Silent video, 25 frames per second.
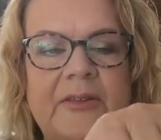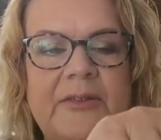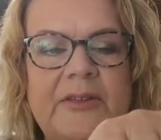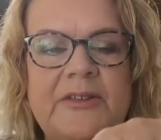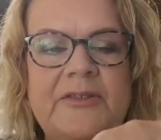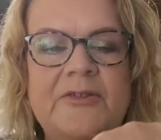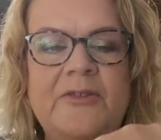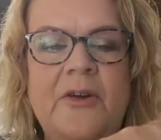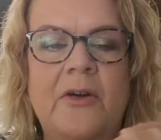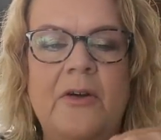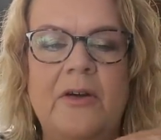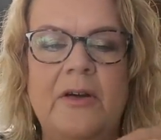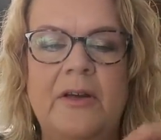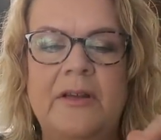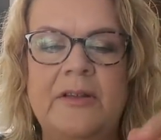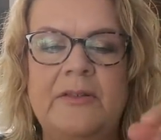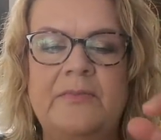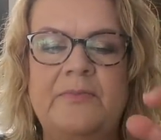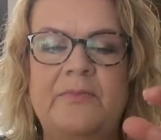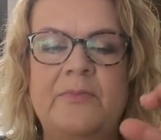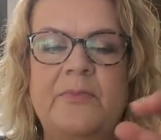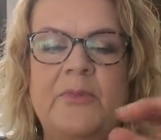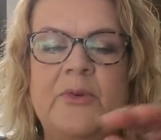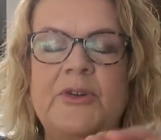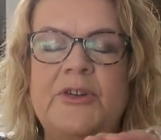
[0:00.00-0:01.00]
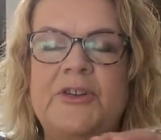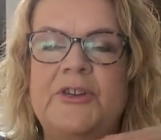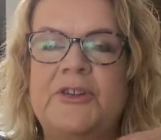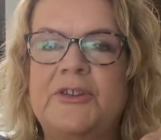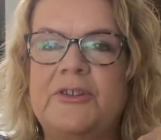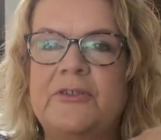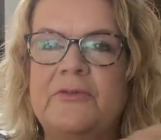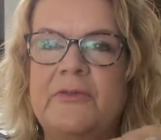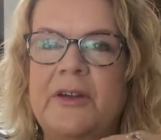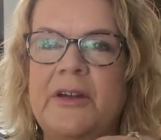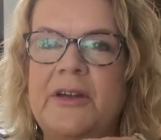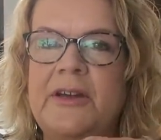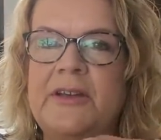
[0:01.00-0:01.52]
So it's not a
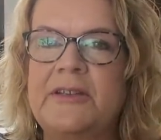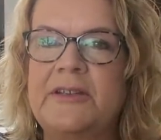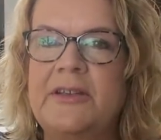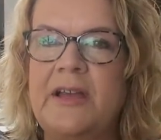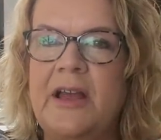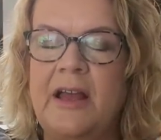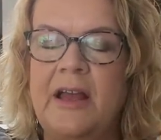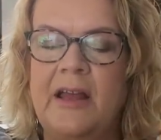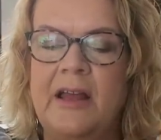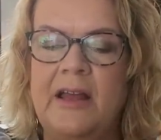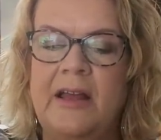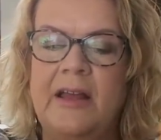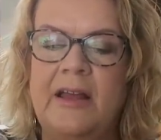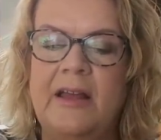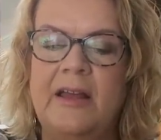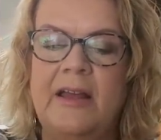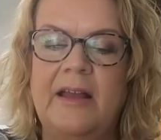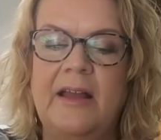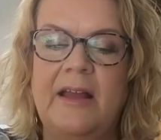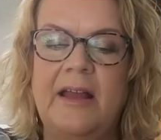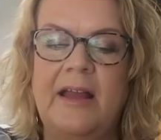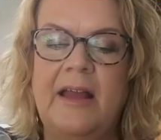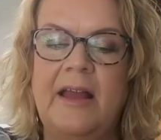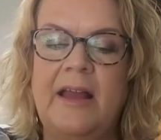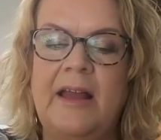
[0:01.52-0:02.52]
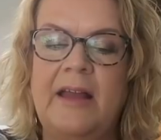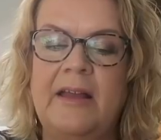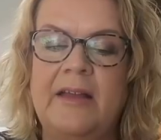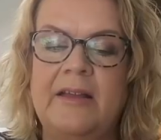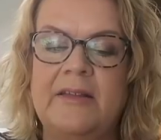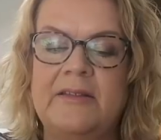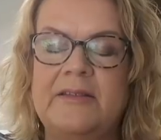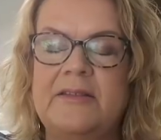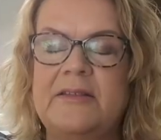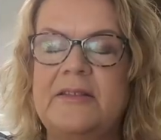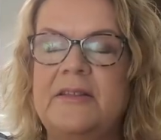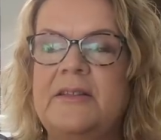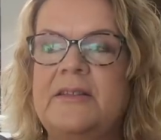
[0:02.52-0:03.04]
moisturiser
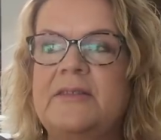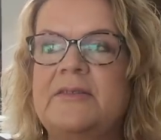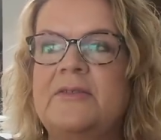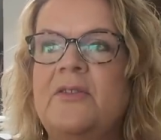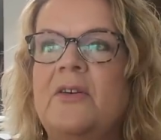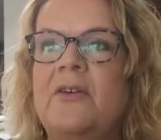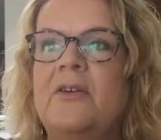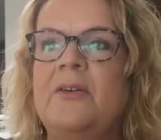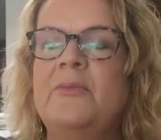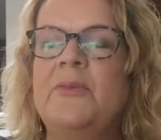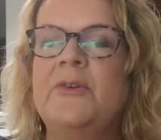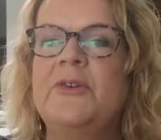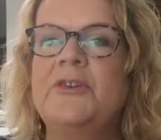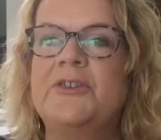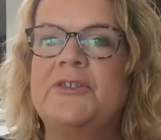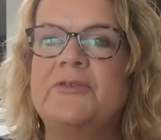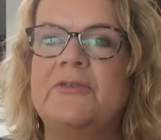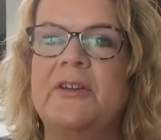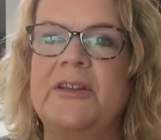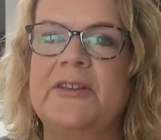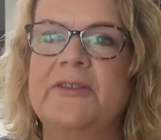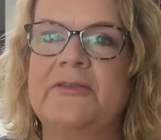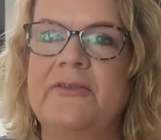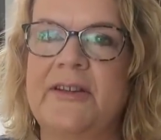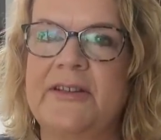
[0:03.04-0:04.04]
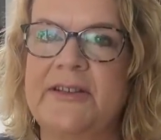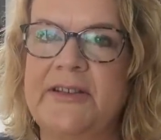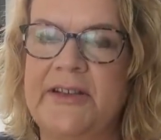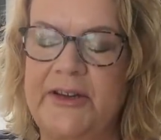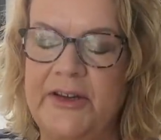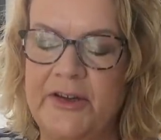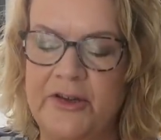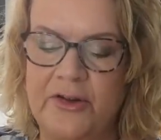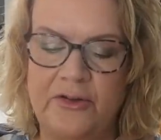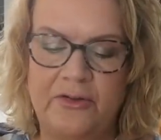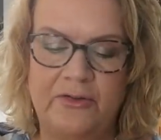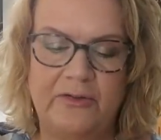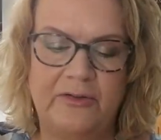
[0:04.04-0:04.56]
as, it's not a moisturiser as in
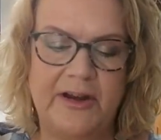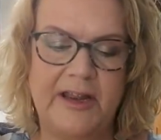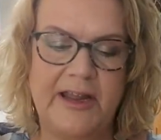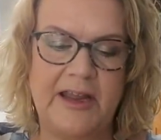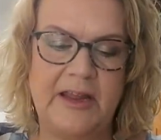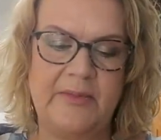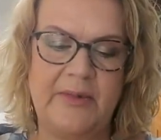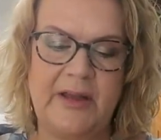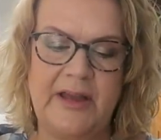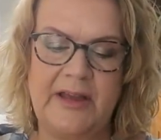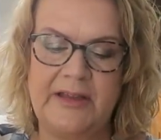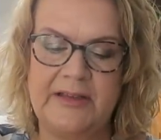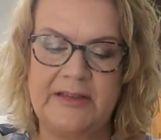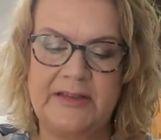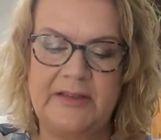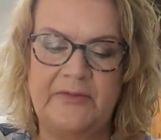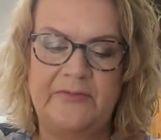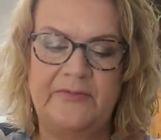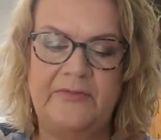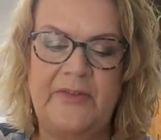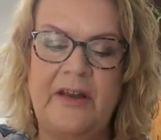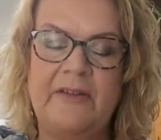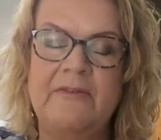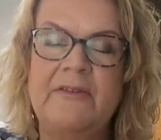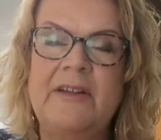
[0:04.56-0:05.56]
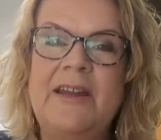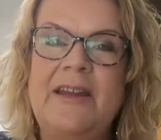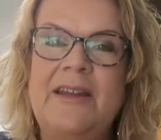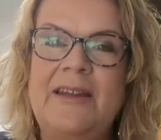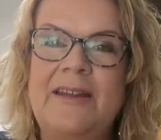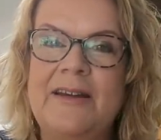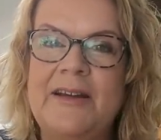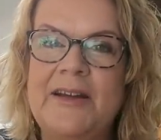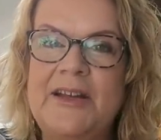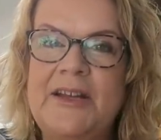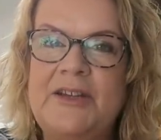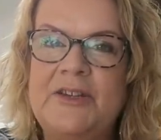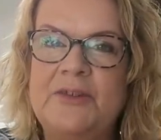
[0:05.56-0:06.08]
a cream. It's a very
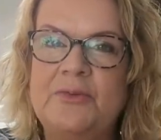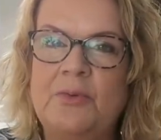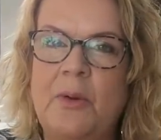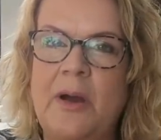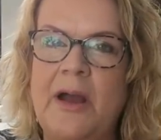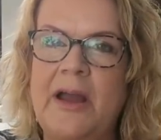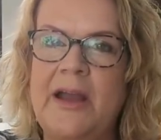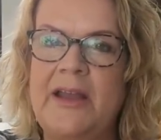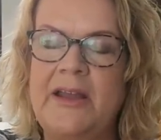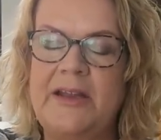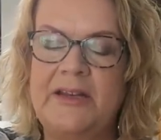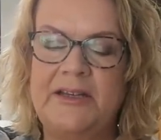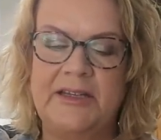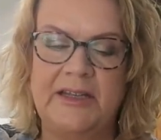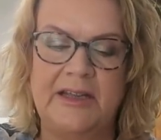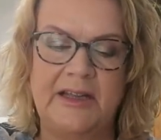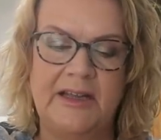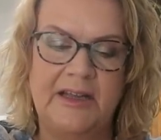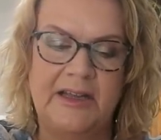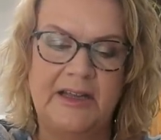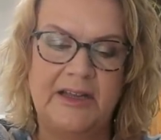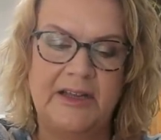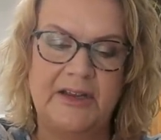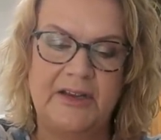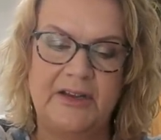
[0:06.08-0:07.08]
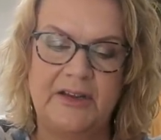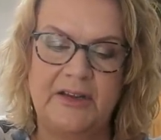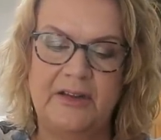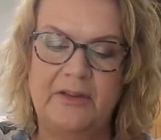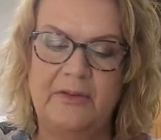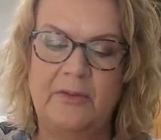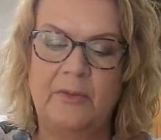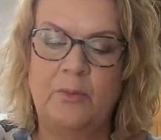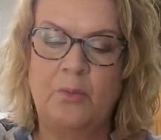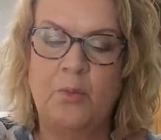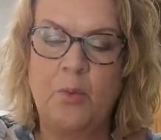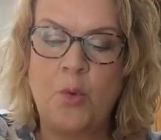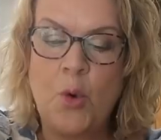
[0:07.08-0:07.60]
lightweight,
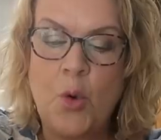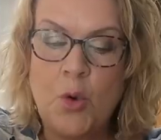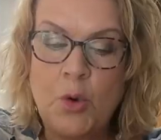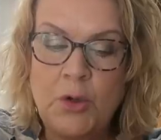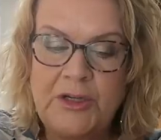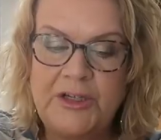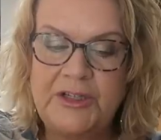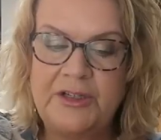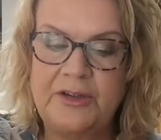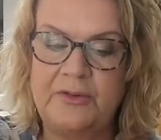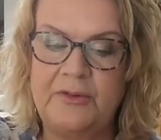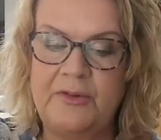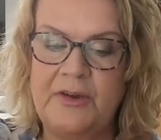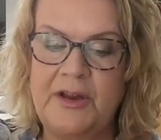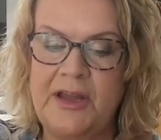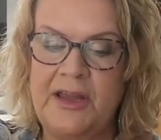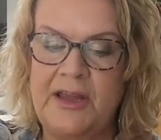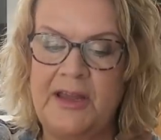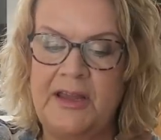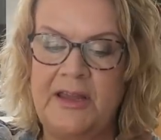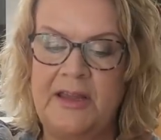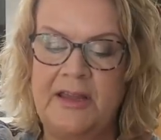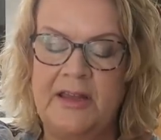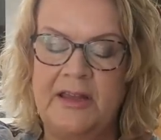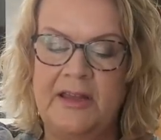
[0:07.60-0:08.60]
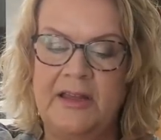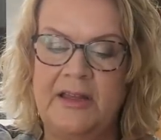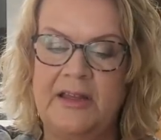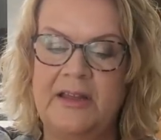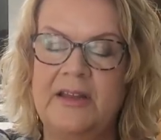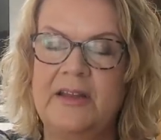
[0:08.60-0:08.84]
watery,